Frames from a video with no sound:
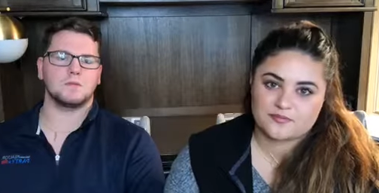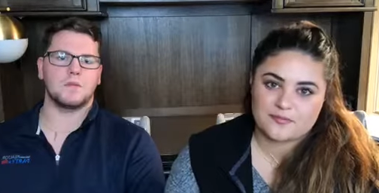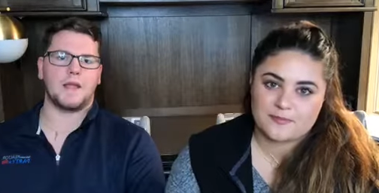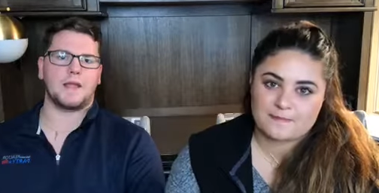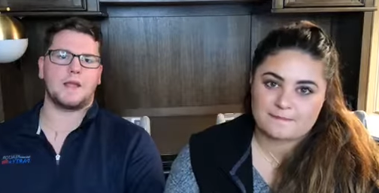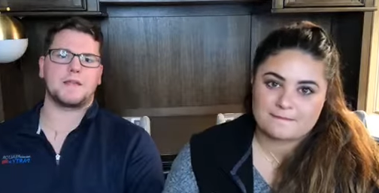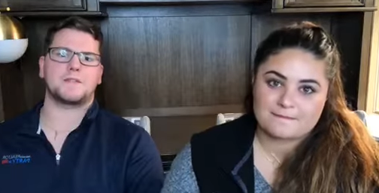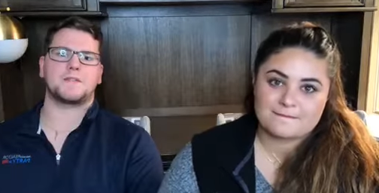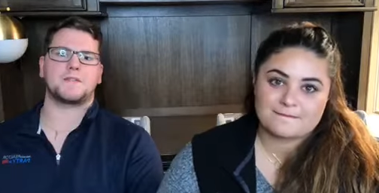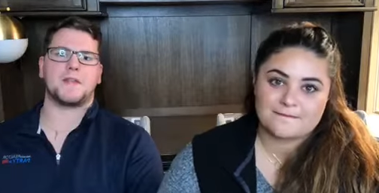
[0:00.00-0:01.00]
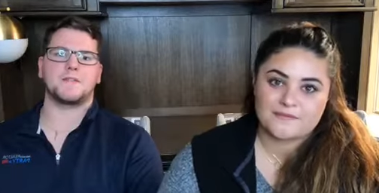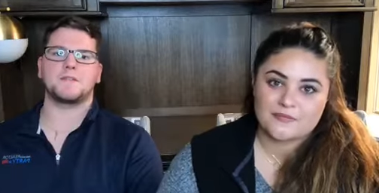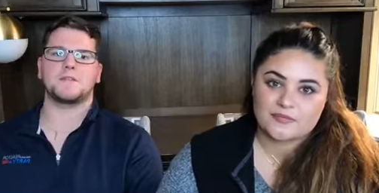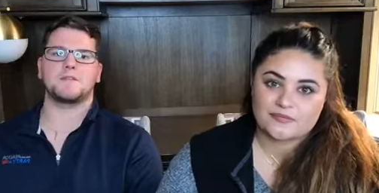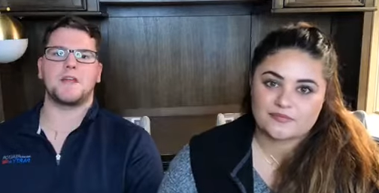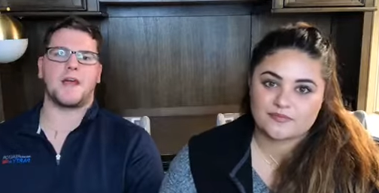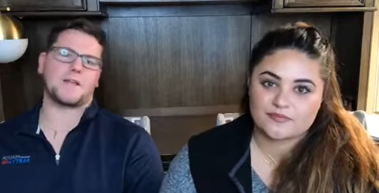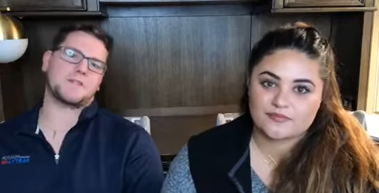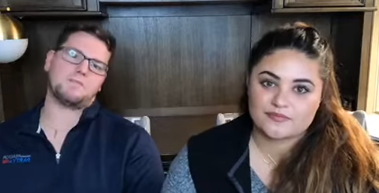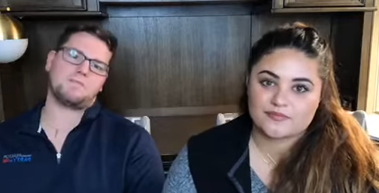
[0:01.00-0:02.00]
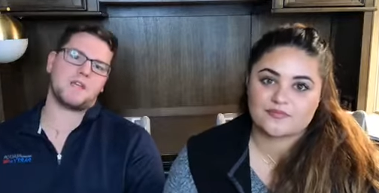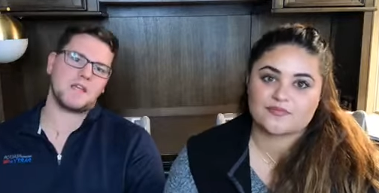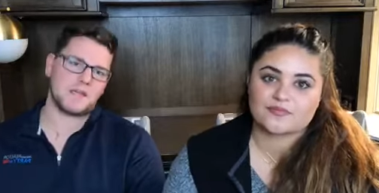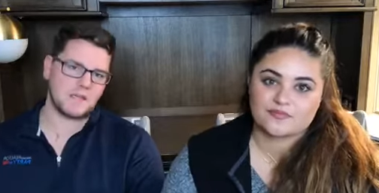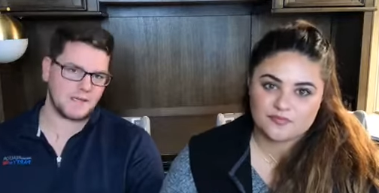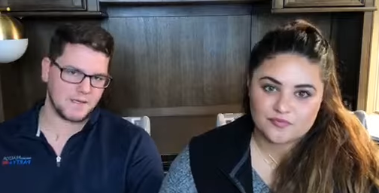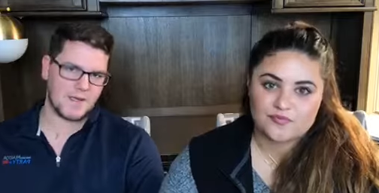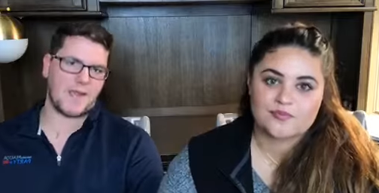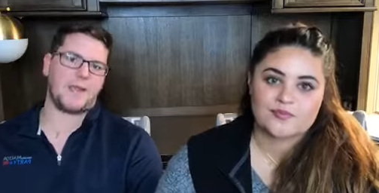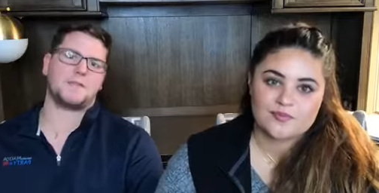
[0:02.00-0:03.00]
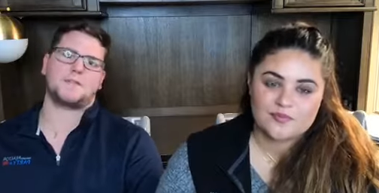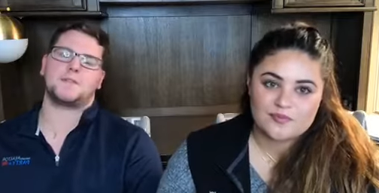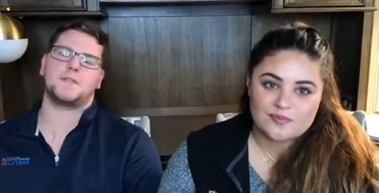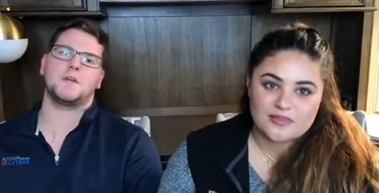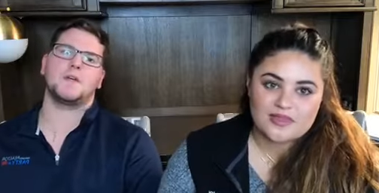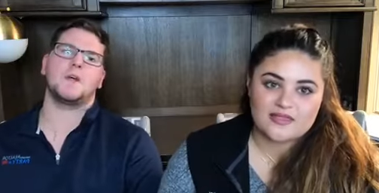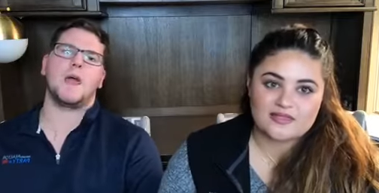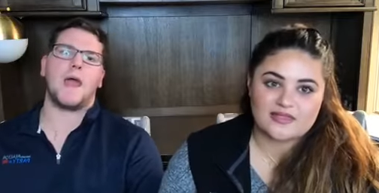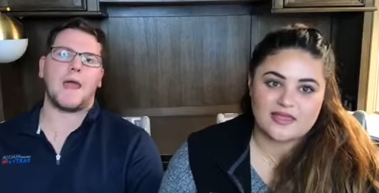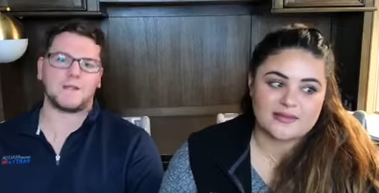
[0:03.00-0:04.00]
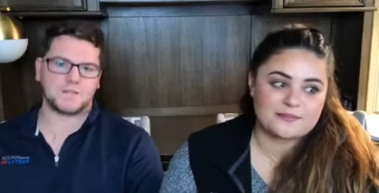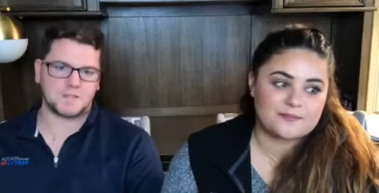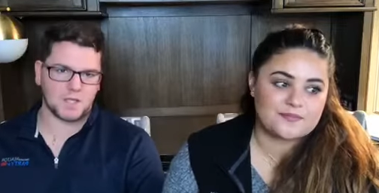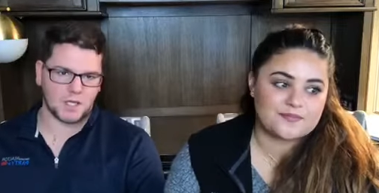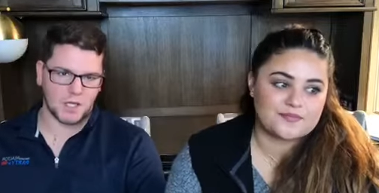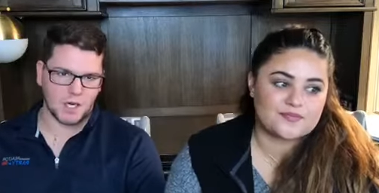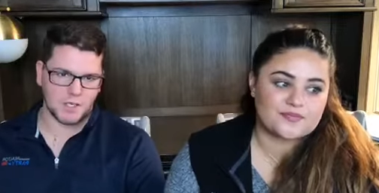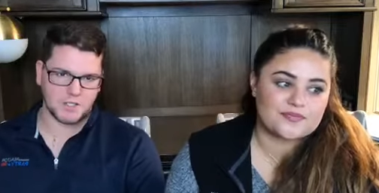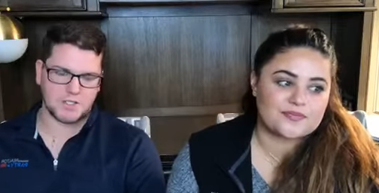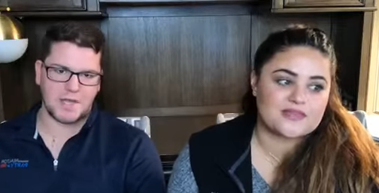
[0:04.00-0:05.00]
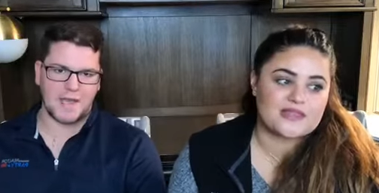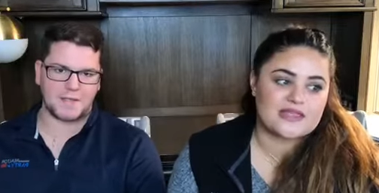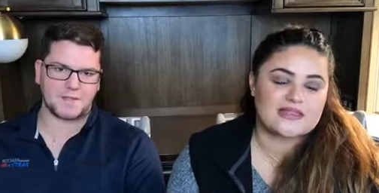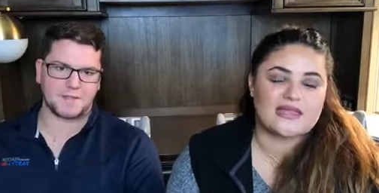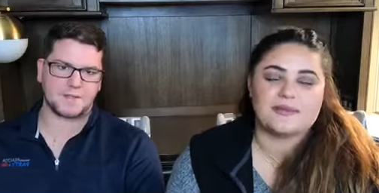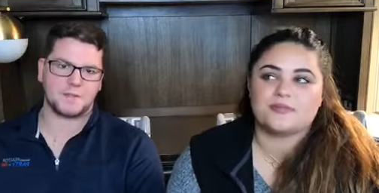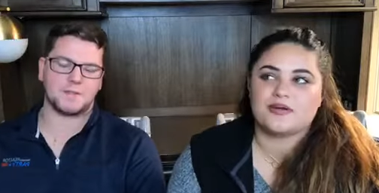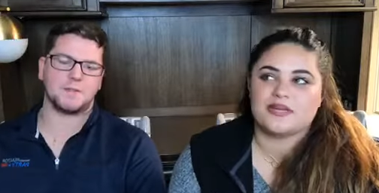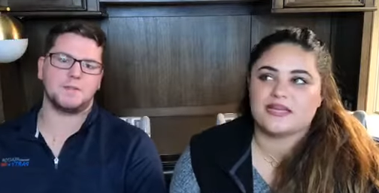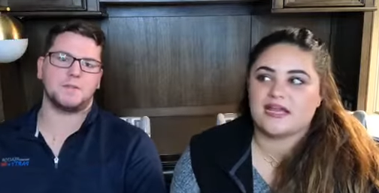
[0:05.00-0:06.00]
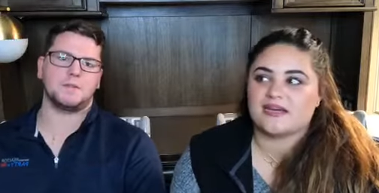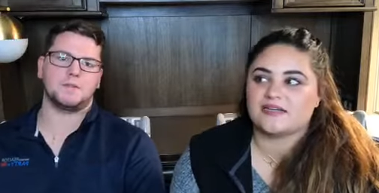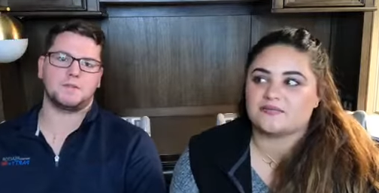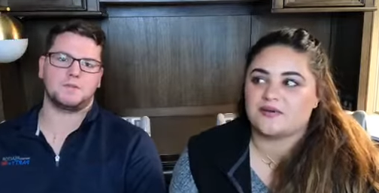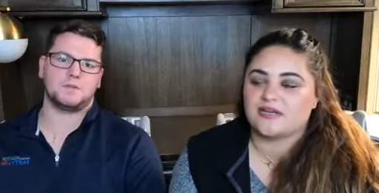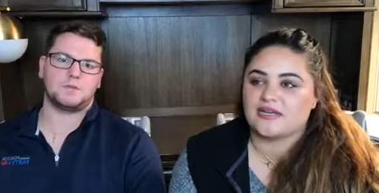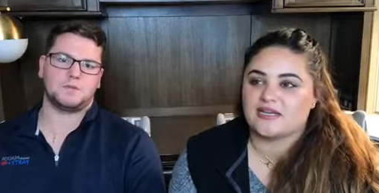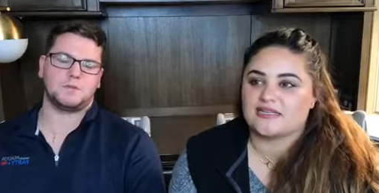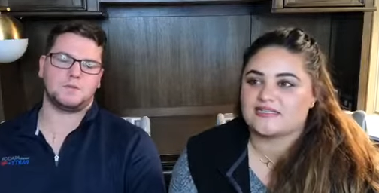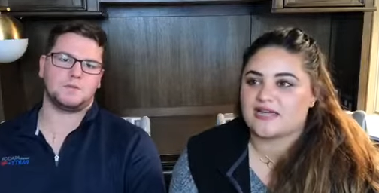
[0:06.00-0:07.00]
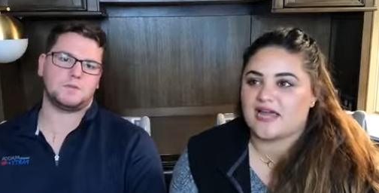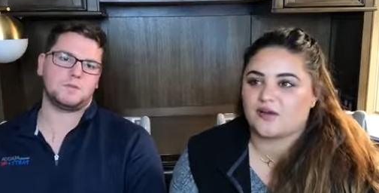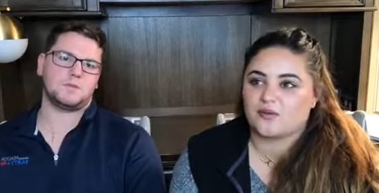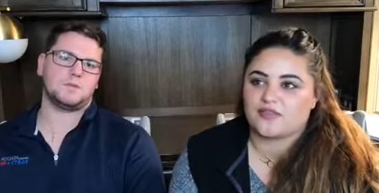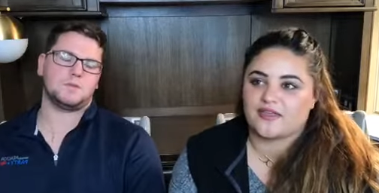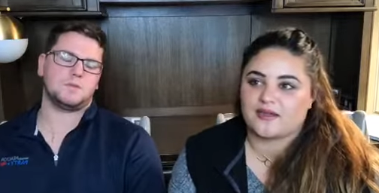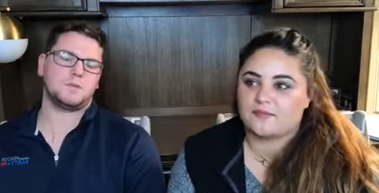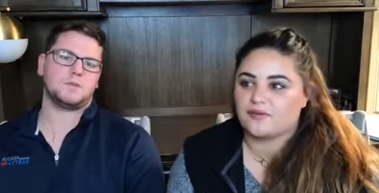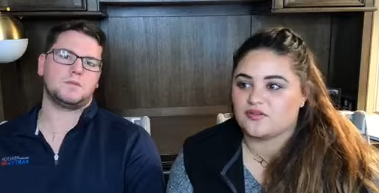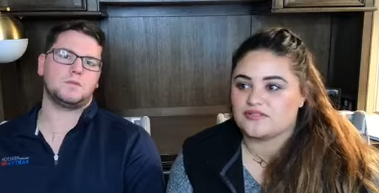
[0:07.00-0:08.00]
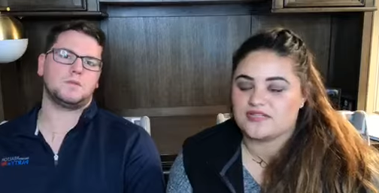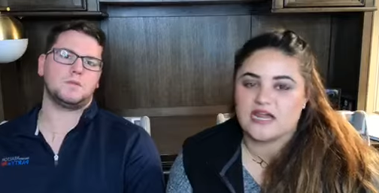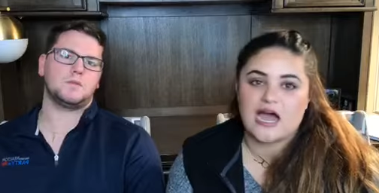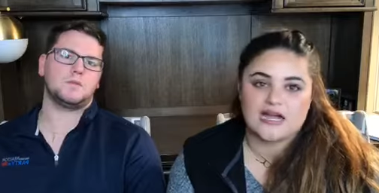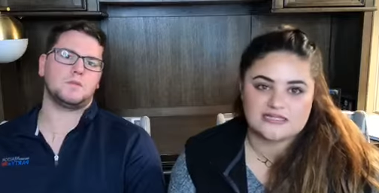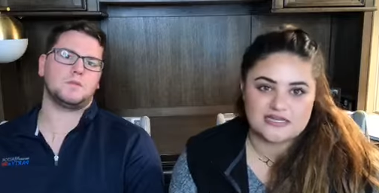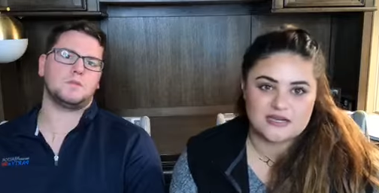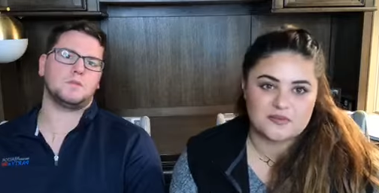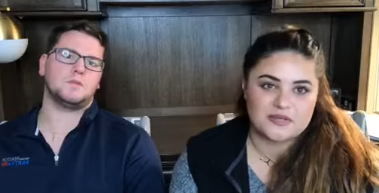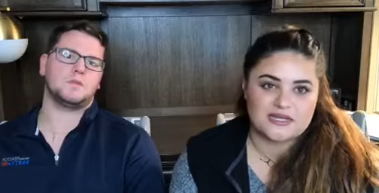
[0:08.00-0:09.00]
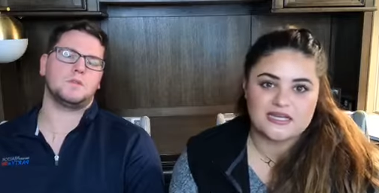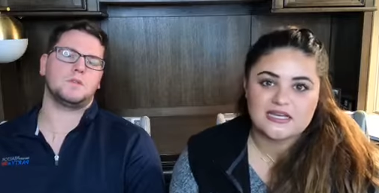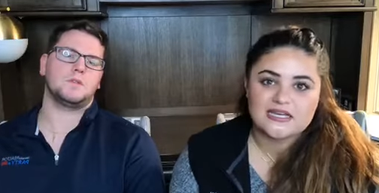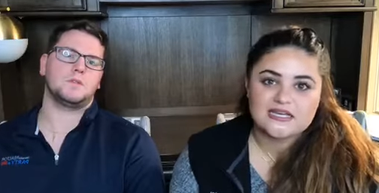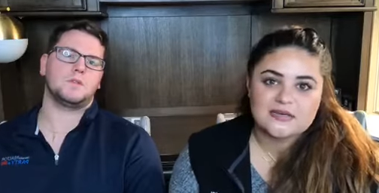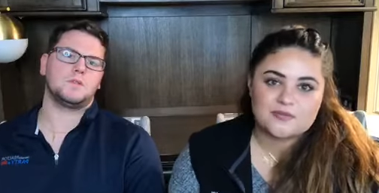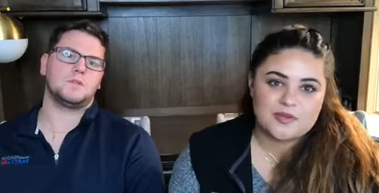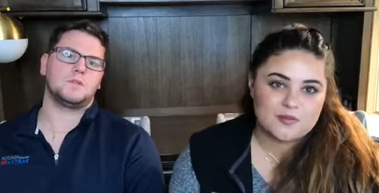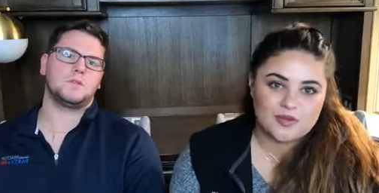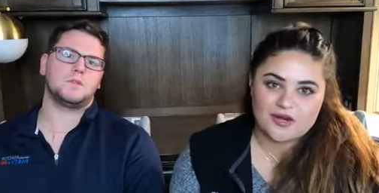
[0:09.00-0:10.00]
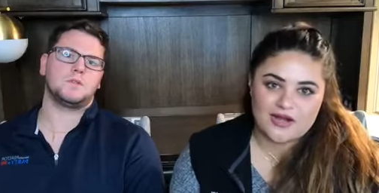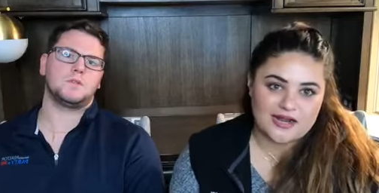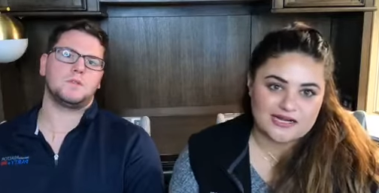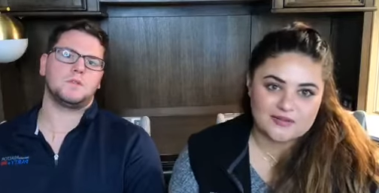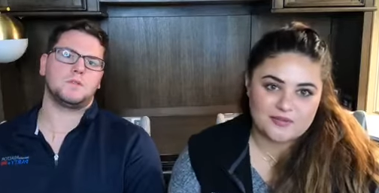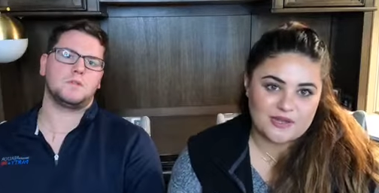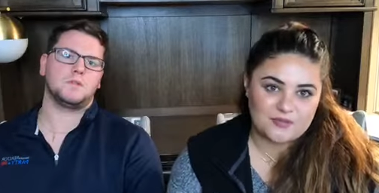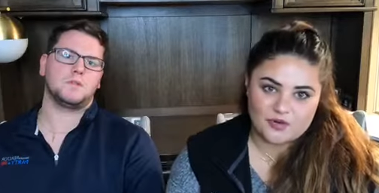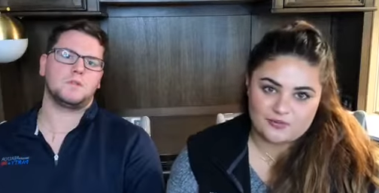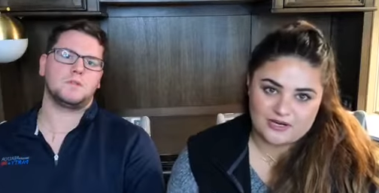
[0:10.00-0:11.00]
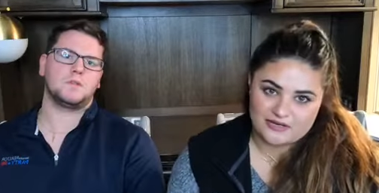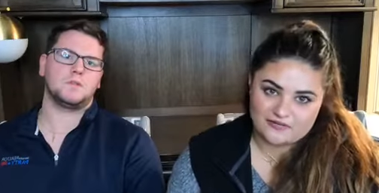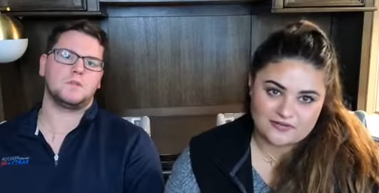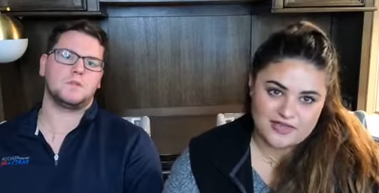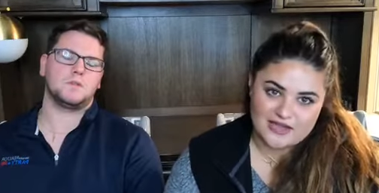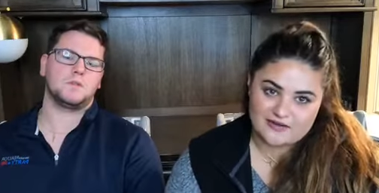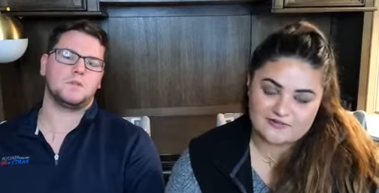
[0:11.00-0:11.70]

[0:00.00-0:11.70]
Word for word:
Speaker 1: like extensive decks, big decks like, extra large decks. Like
Speaker 2: putting on it, putting in a deck with like a built-in hot tub. Like people are not going to pay more money for that.